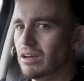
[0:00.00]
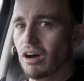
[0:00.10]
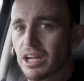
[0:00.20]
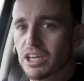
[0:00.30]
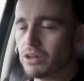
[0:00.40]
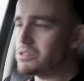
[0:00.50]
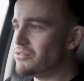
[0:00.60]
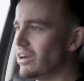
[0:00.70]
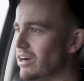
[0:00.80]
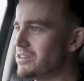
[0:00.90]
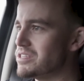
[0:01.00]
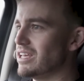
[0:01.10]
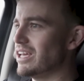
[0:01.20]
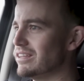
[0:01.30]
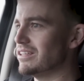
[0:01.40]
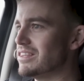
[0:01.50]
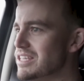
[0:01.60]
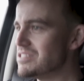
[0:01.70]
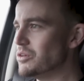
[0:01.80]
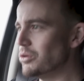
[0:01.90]
I'd go as far as saying that
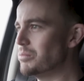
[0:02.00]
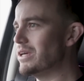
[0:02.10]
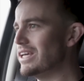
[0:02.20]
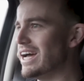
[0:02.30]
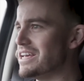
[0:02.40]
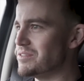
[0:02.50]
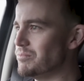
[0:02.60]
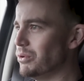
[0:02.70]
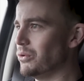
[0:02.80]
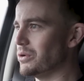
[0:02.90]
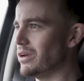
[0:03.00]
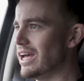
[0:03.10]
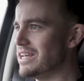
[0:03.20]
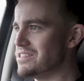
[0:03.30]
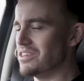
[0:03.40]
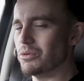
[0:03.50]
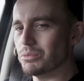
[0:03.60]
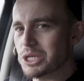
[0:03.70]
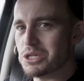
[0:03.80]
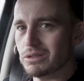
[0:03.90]
this could be as important as the
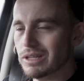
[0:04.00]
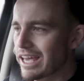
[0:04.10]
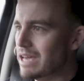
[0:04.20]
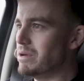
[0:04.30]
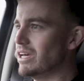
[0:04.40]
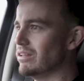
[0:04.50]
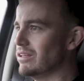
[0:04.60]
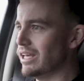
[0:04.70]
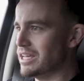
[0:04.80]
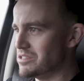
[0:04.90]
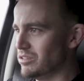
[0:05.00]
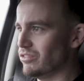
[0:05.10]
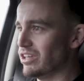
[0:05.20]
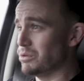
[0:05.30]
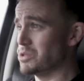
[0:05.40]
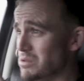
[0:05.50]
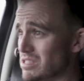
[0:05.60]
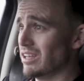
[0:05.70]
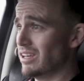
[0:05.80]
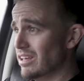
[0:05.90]
original ML SUV, which
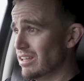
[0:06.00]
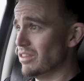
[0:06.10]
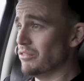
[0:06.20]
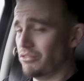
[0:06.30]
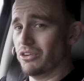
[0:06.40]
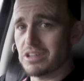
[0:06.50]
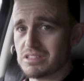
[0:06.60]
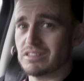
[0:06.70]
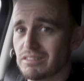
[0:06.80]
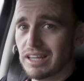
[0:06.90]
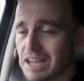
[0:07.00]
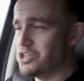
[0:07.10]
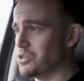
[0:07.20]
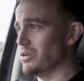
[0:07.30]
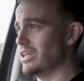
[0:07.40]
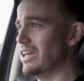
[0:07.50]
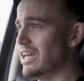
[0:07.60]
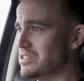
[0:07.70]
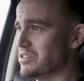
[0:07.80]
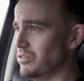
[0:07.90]
was the first luxury
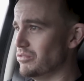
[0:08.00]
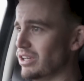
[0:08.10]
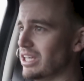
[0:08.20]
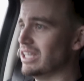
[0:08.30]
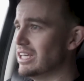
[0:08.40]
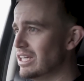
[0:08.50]
SUV.